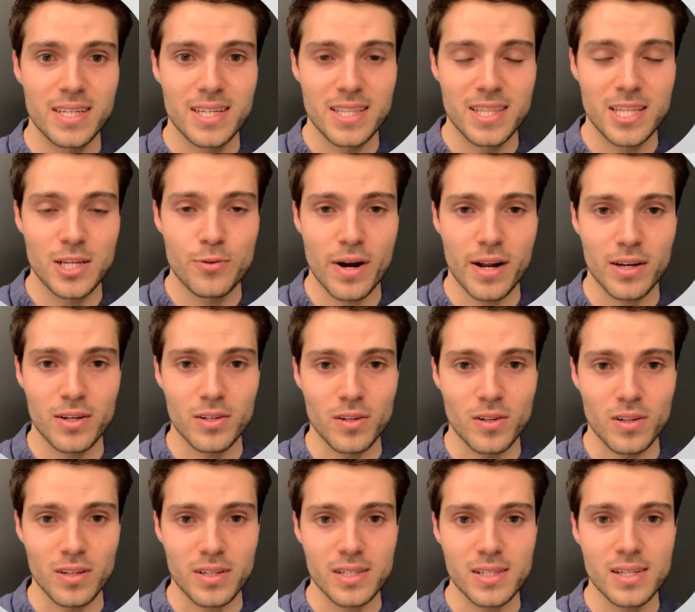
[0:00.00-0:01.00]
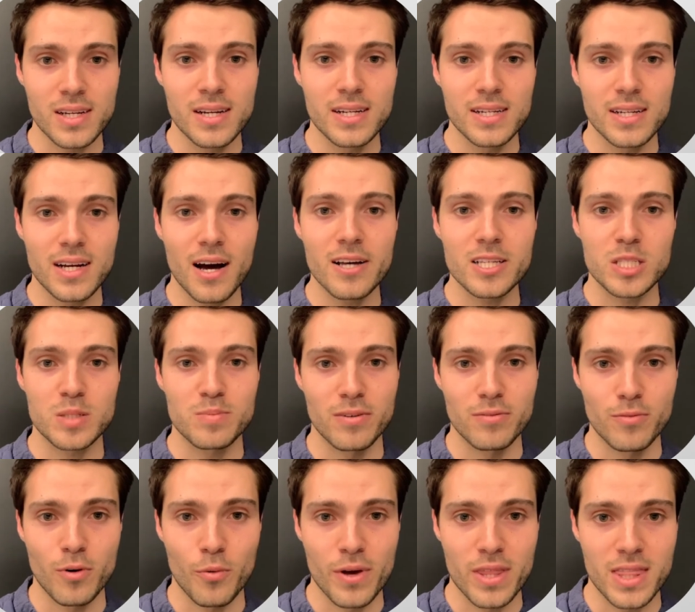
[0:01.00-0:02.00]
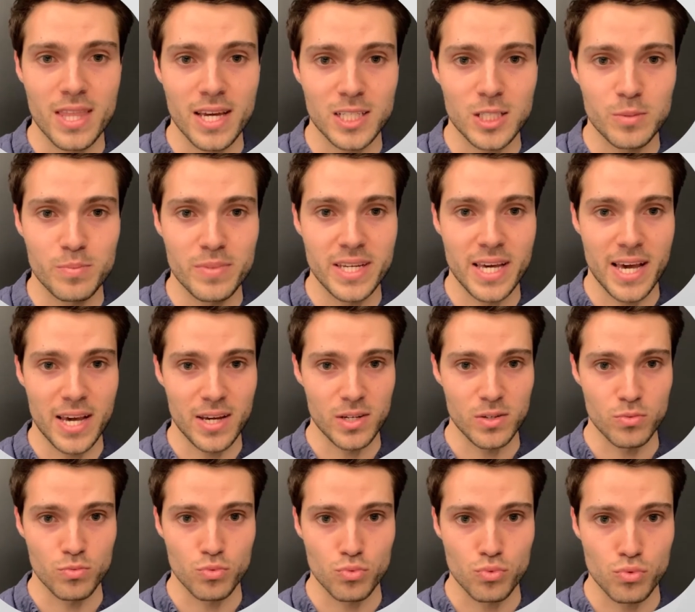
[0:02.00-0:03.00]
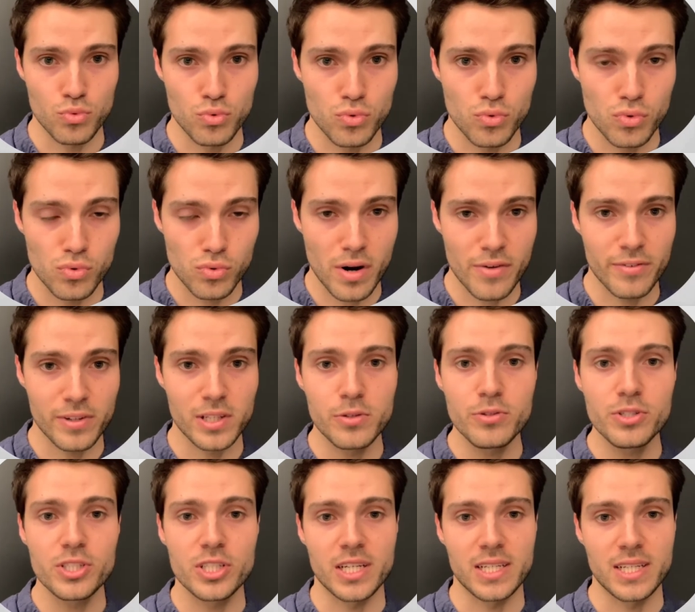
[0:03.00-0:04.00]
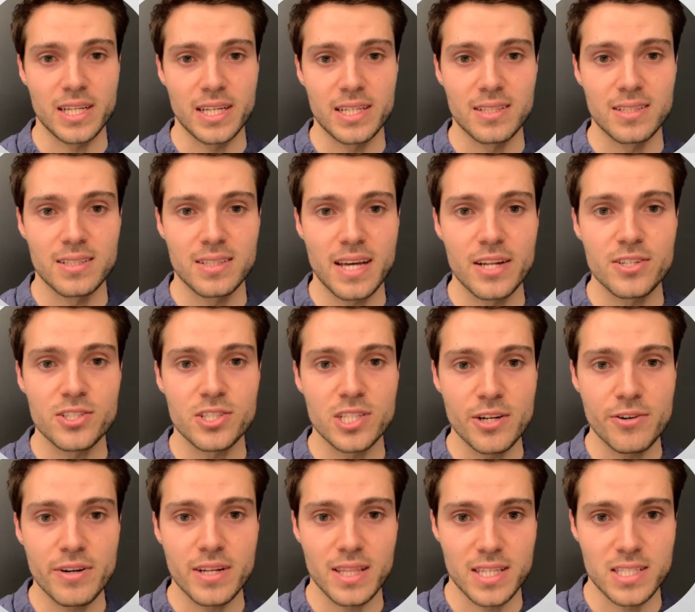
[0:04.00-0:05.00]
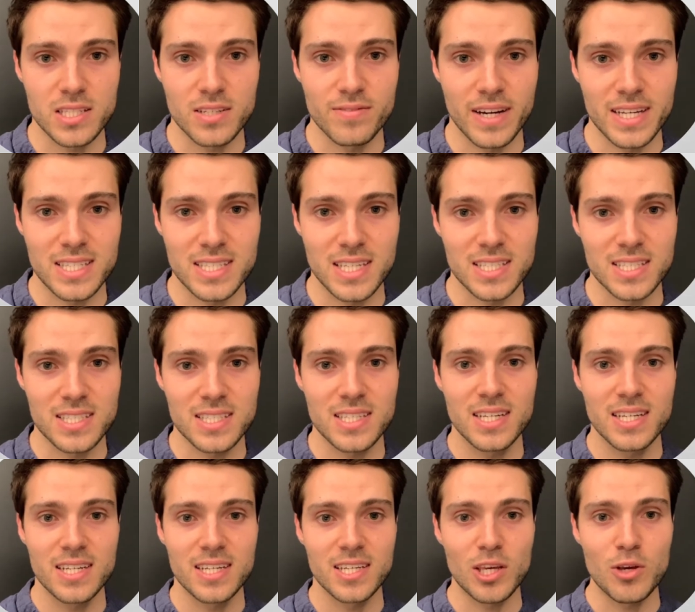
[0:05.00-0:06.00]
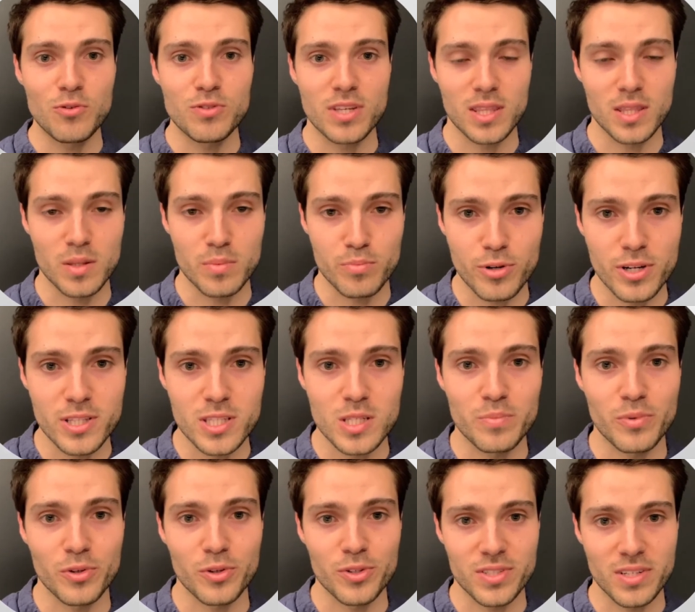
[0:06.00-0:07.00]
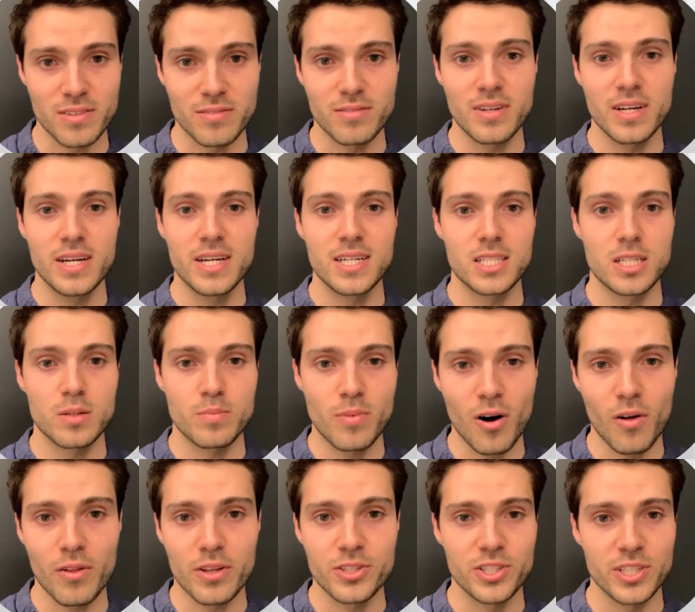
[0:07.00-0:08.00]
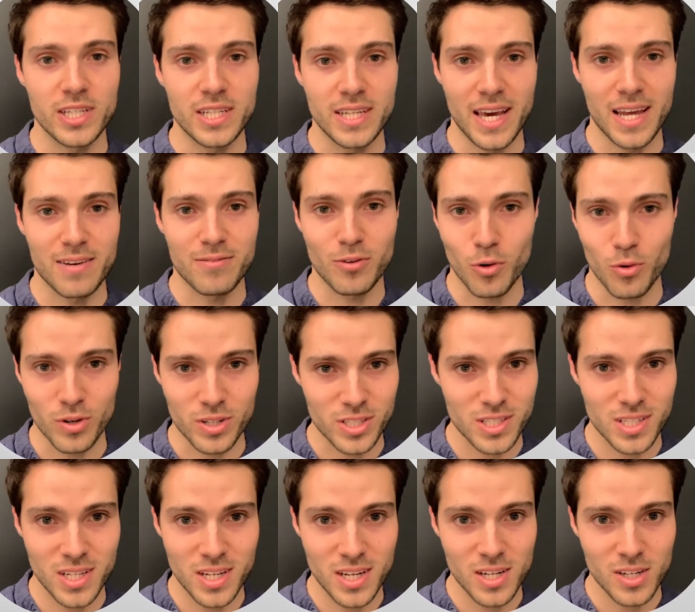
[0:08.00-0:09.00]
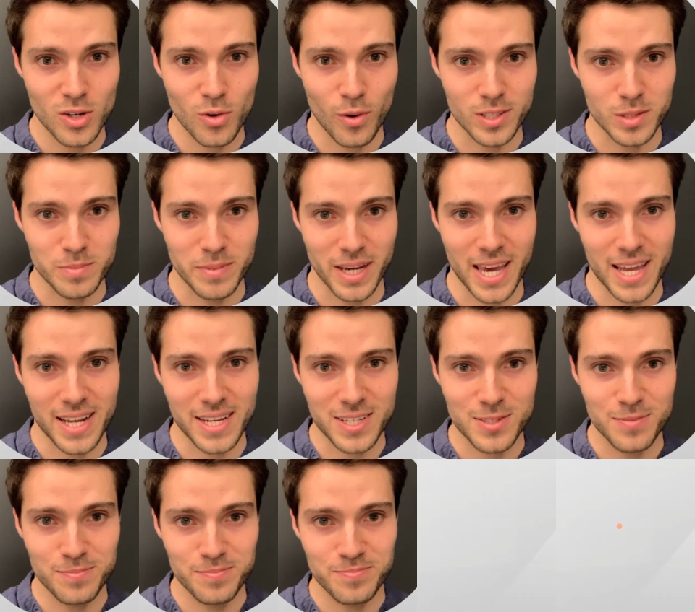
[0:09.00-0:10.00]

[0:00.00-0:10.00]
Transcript: theoretical cusp of what we think to be a revolution in engineering these devices using the principles of topology and, of course, quantum mechanics.